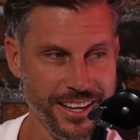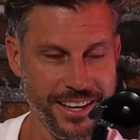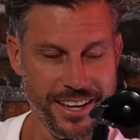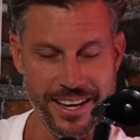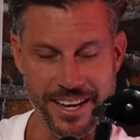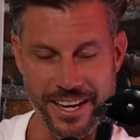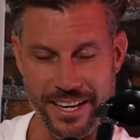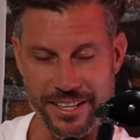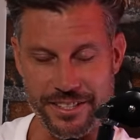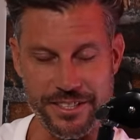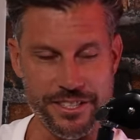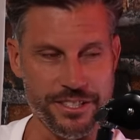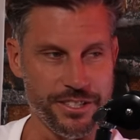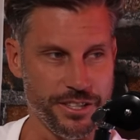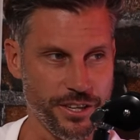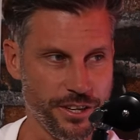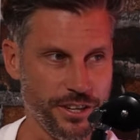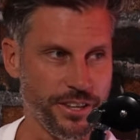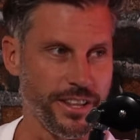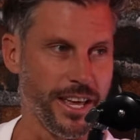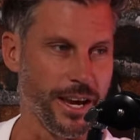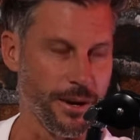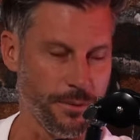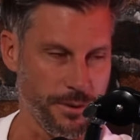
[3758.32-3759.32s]
and to do
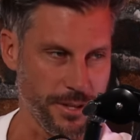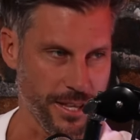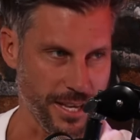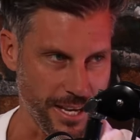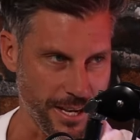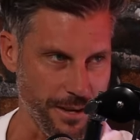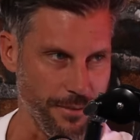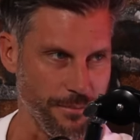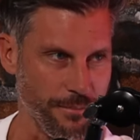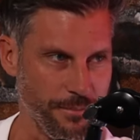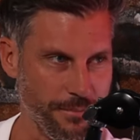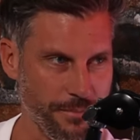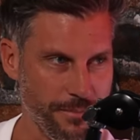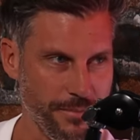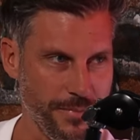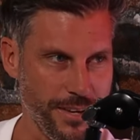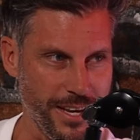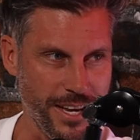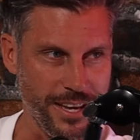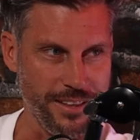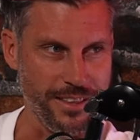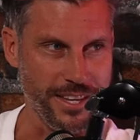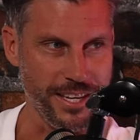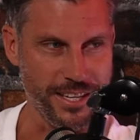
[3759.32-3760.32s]
that with him,
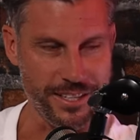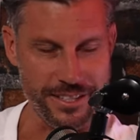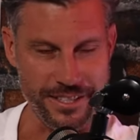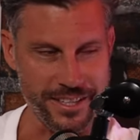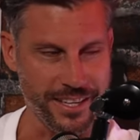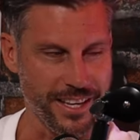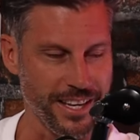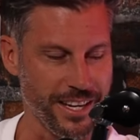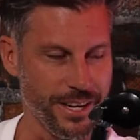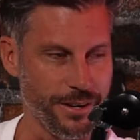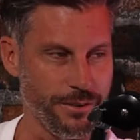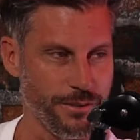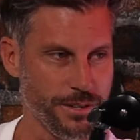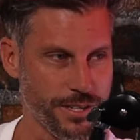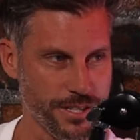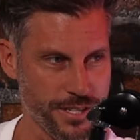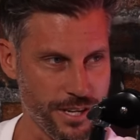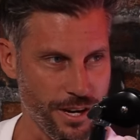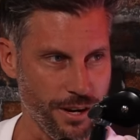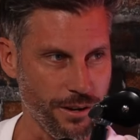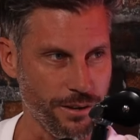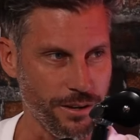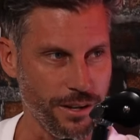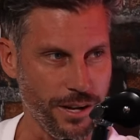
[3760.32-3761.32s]
and then to get a
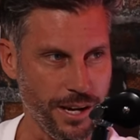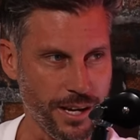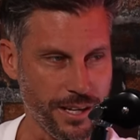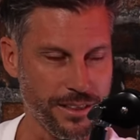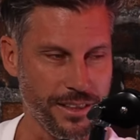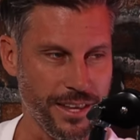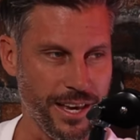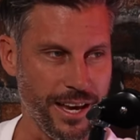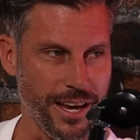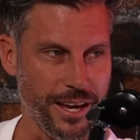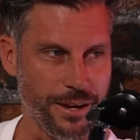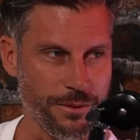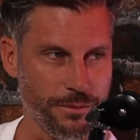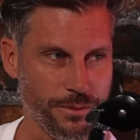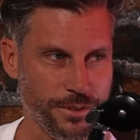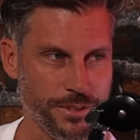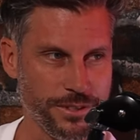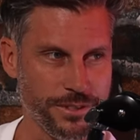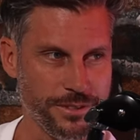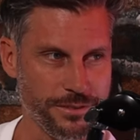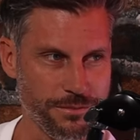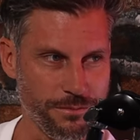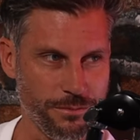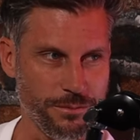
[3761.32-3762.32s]
result like that
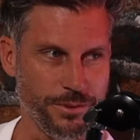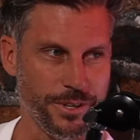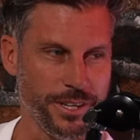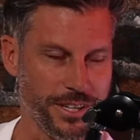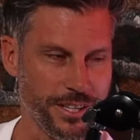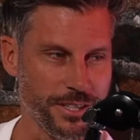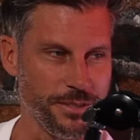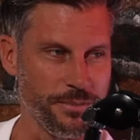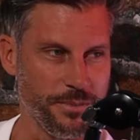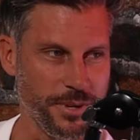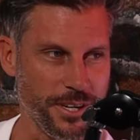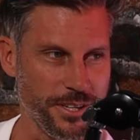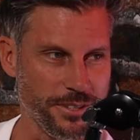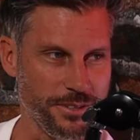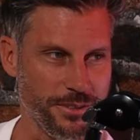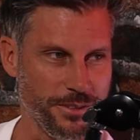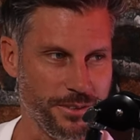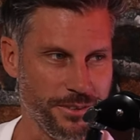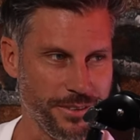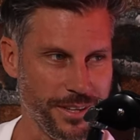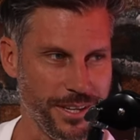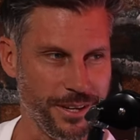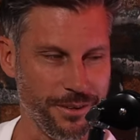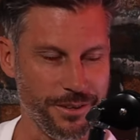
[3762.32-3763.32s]
was really special.
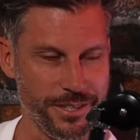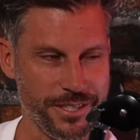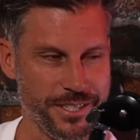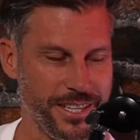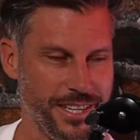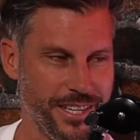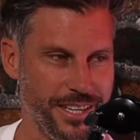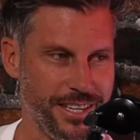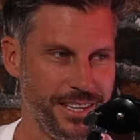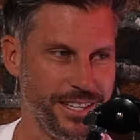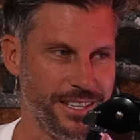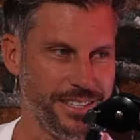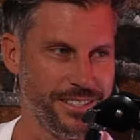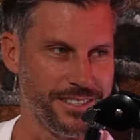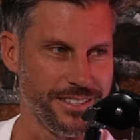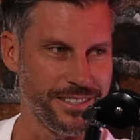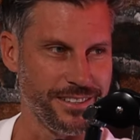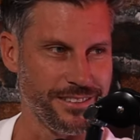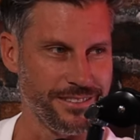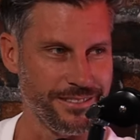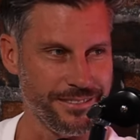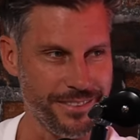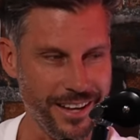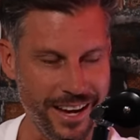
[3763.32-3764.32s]
Yeah, there one of your tears day,
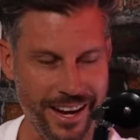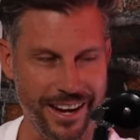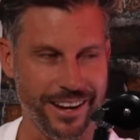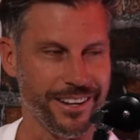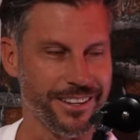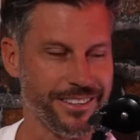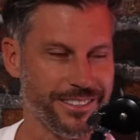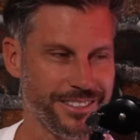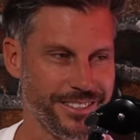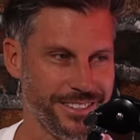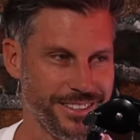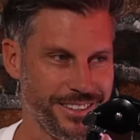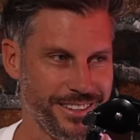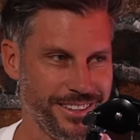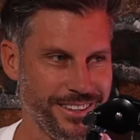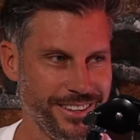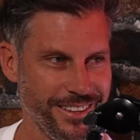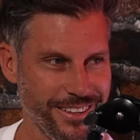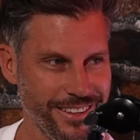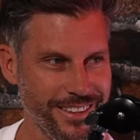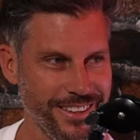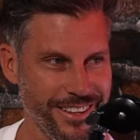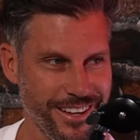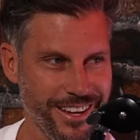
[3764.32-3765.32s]
and one of your day
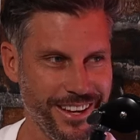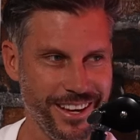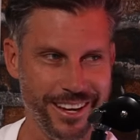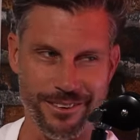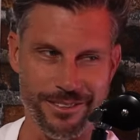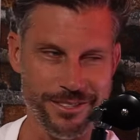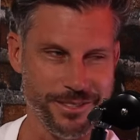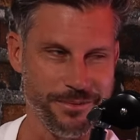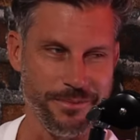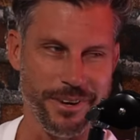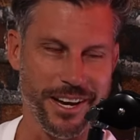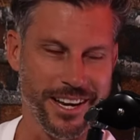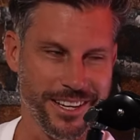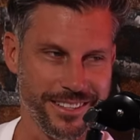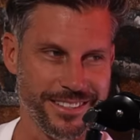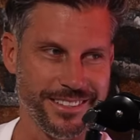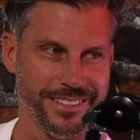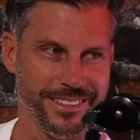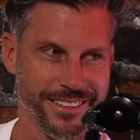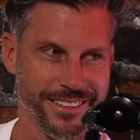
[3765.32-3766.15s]
ones. Yeah. yeah, it was amazing.